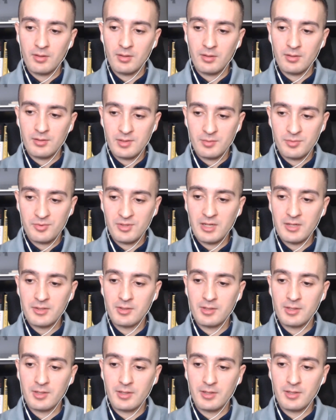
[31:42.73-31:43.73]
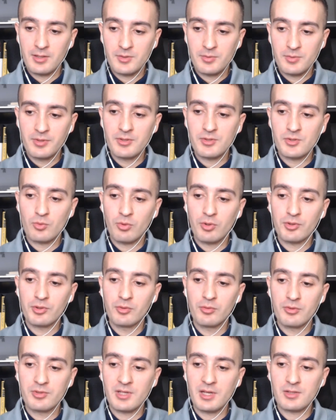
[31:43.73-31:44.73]
substantial experience working
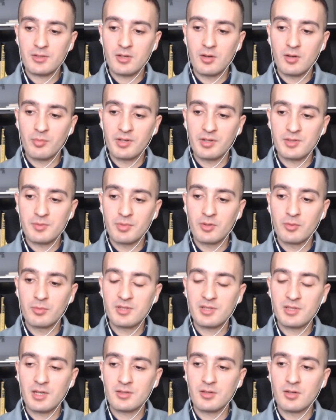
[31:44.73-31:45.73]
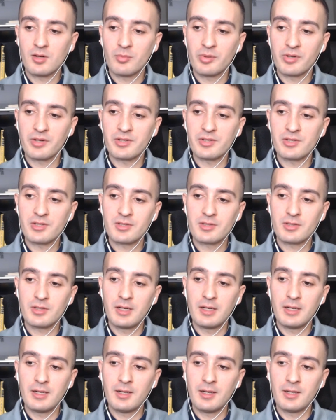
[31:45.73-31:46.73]
with SaaS companies, B2B SaaS companies.
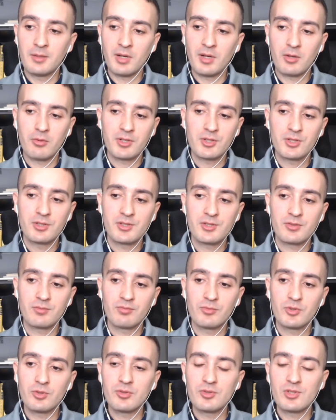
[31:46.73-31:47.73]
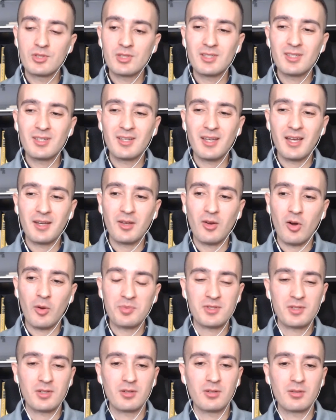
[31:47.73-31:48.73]
And my question is, do you see any
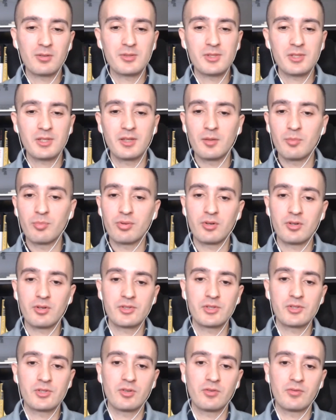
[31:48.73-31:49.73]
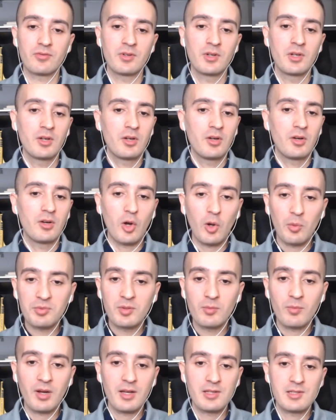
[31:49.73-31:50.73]
obstacles in the process of
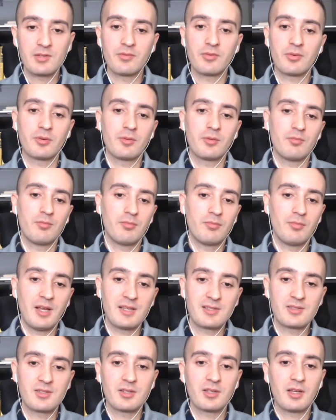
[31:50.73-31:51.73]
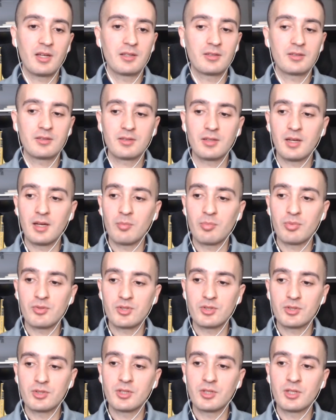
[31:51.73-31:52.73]
optimizing for messaging and
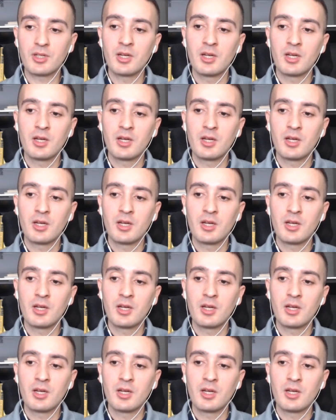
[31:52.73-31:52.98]
positioning